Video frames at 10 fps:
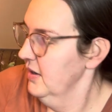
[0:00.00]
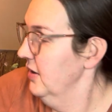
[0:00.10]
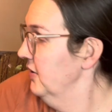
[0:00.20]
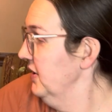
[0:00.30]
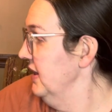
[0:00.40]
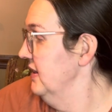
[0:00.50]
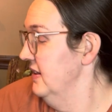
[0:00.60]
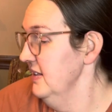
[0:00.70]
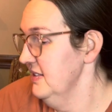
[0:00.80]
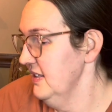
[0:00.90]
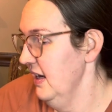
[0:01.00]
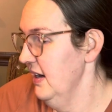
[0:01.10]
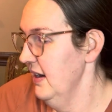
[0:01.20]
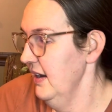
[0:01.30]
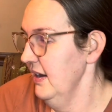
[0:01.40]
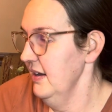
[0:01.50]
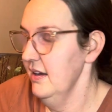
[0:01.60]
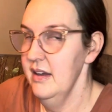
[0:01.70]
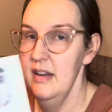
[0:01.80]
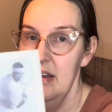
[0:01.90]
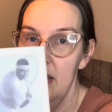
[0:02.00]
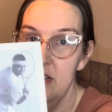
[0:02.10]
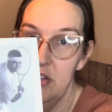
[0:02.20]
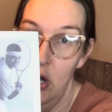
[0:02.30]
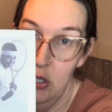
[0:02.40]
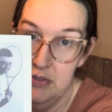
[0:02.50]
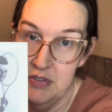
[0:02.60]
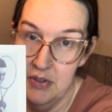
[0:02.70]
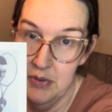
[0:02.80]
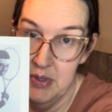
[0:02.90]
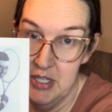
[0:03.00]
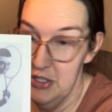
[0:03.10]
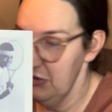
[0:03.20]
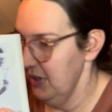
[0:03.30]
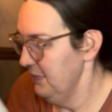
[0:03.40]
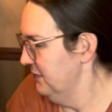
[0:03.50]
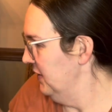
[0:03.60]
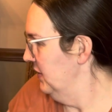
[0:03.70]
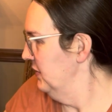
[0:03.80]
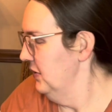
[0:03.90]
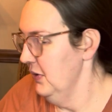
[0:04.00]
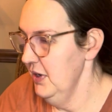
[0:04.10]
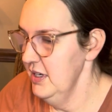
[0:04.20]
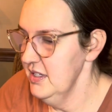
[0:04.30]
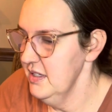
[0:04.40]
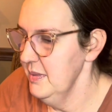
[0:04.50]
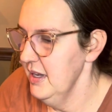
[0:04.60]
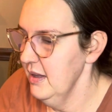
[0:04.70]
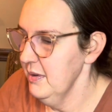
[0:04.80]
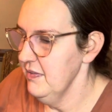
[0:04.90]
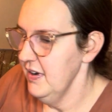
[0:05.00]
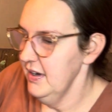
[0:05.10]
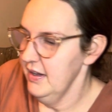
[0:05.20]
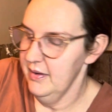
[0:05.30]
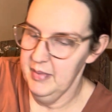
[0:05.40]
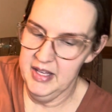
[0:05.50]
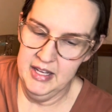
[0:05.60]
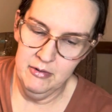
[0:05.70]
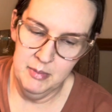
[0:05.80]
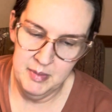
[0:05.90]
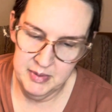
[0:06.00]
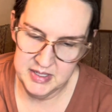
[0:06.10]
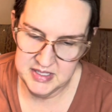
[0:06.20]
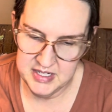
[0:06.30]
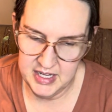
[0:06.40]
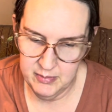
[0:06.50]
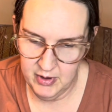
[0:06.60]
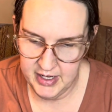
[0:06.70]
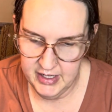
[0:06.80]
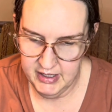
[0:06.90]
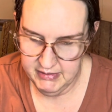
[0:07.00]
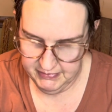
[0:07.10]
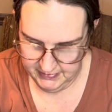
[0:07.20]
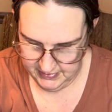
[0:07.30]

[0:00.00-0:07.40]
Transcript: Okay, this guy is also in Dream Phone. Hold on just a minute, let me find him. I can't remember his name right off.